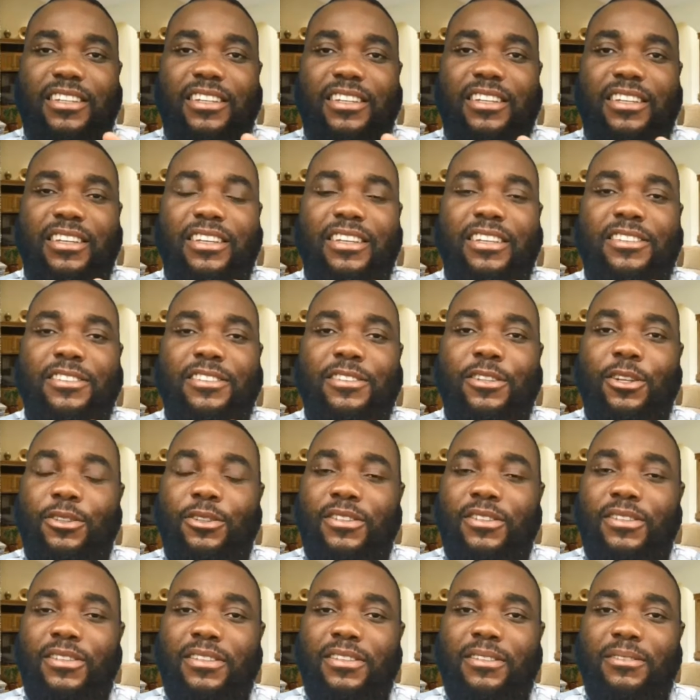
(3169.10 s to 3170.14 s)
is not
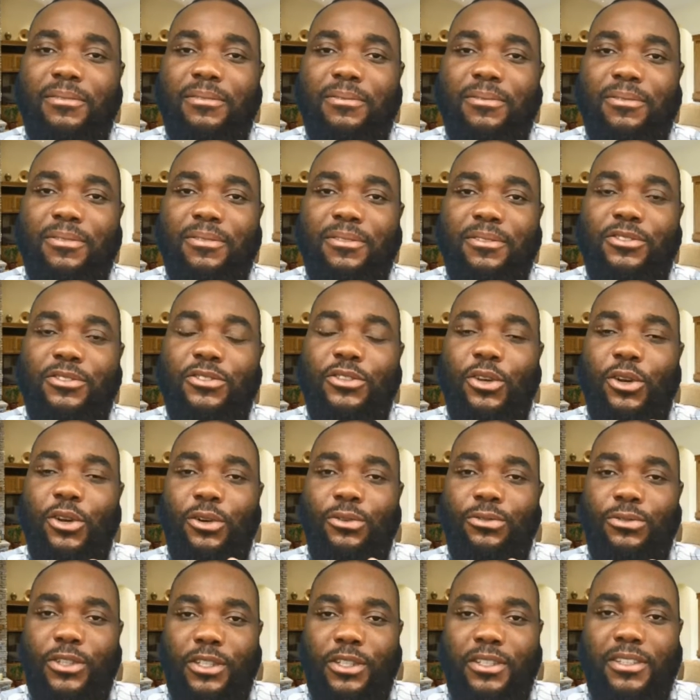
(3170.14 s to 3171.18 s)

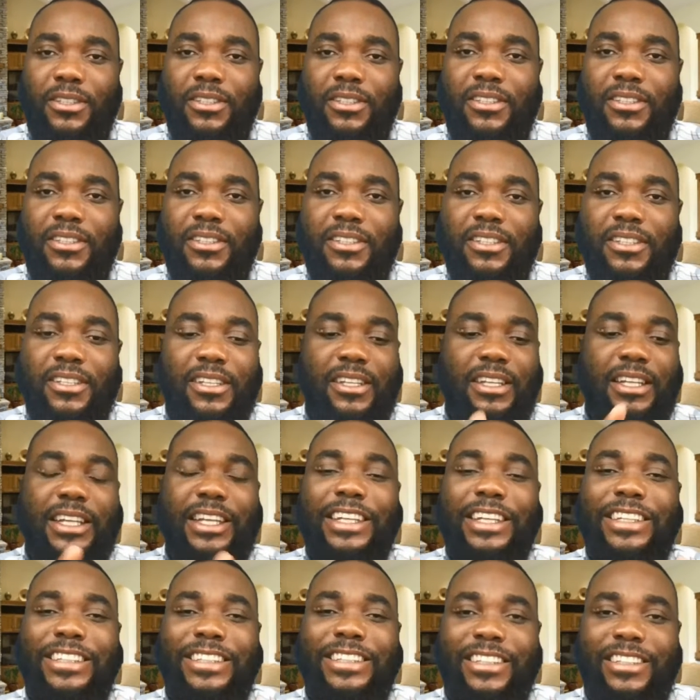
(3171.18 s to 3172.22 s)
serving,
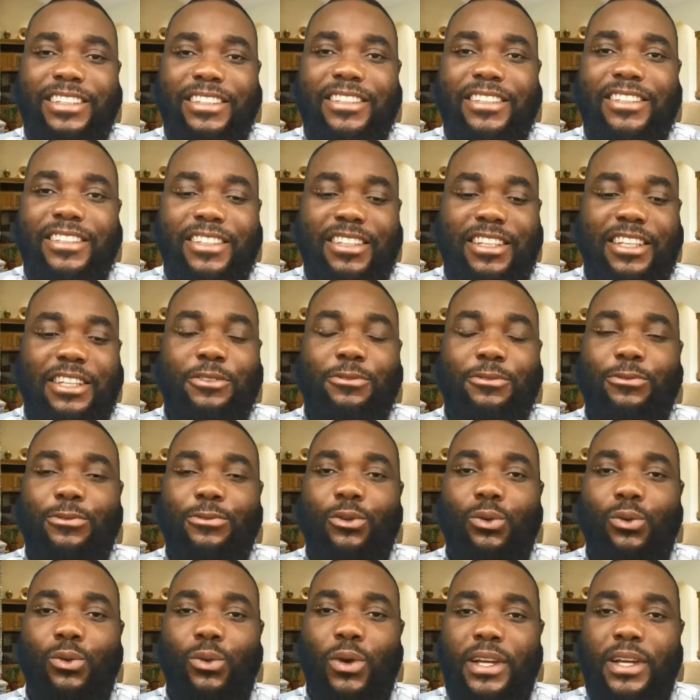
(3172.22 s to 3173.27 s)
leading,
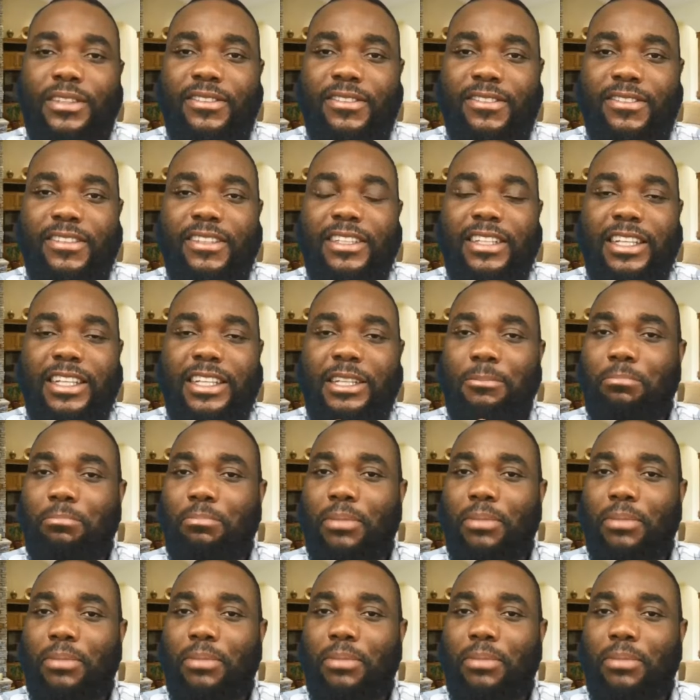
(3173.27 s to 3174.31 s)
influencing, and
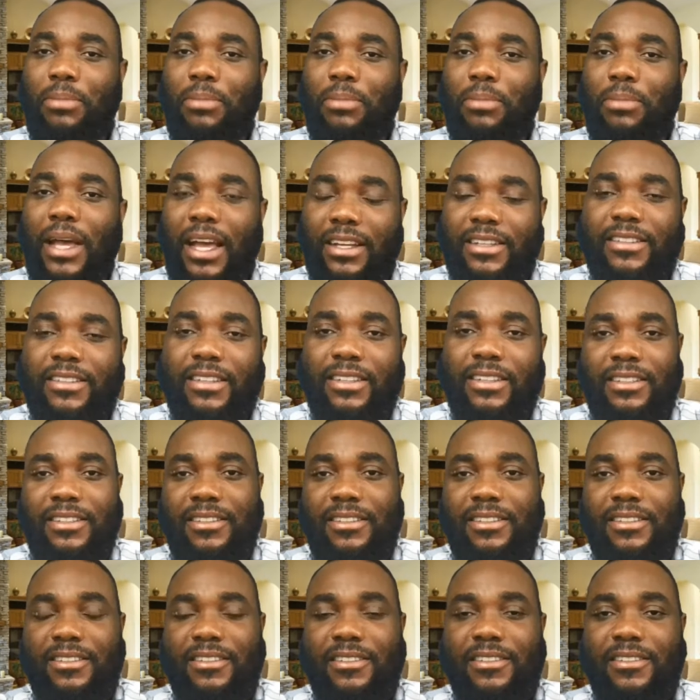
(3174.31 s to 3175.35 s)
impacting,
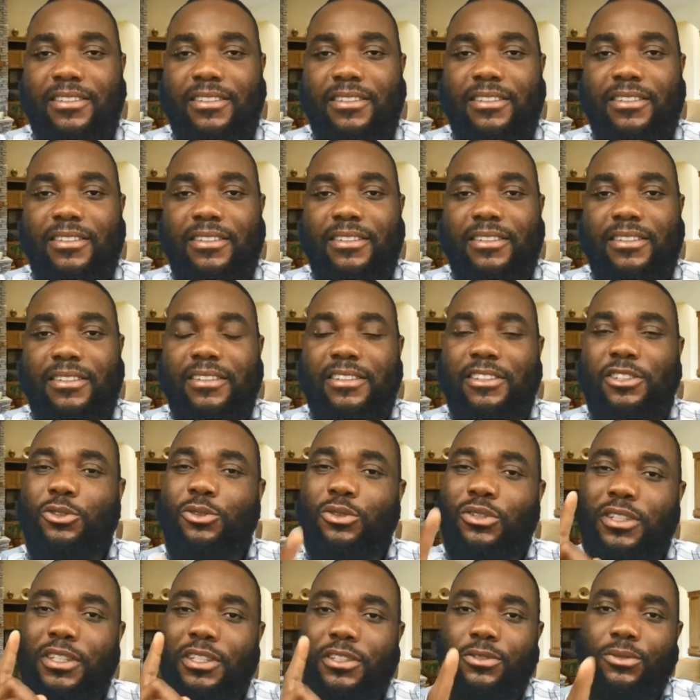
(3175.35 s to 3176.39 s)
you
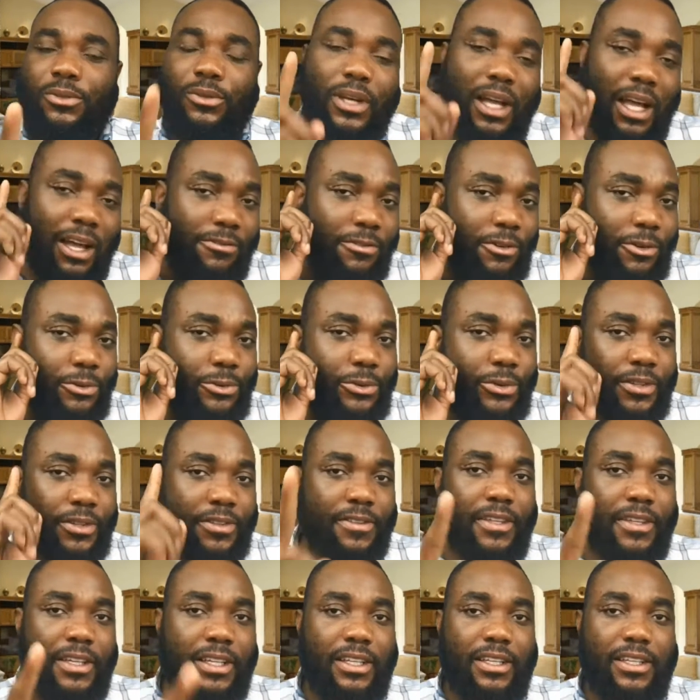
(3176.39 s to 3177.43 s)
need to have a
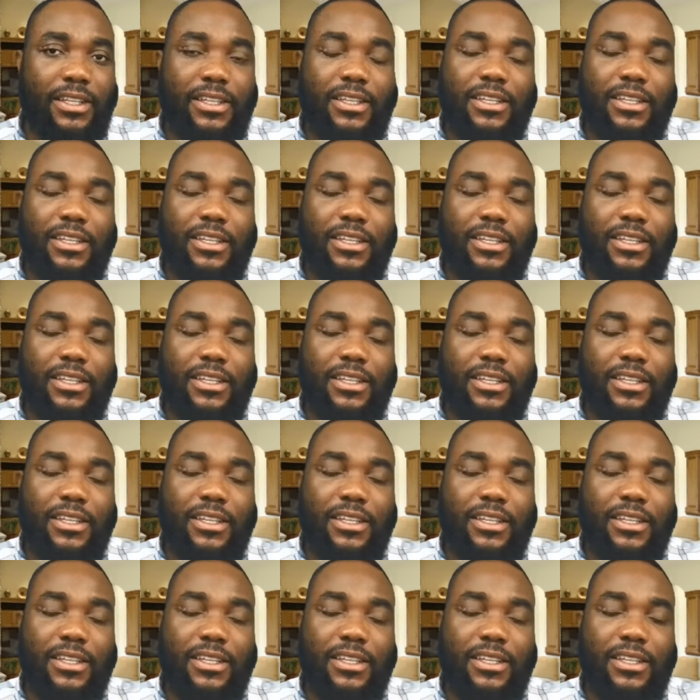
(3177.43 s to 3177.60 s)
rethink.